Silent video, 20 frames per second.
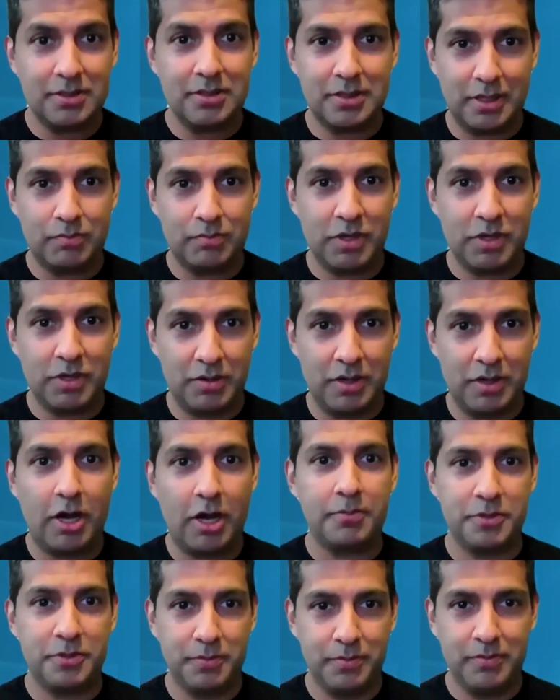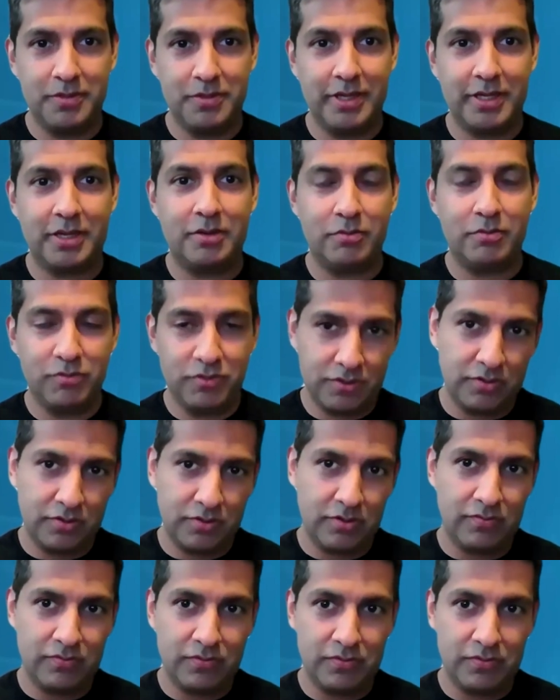that can sort of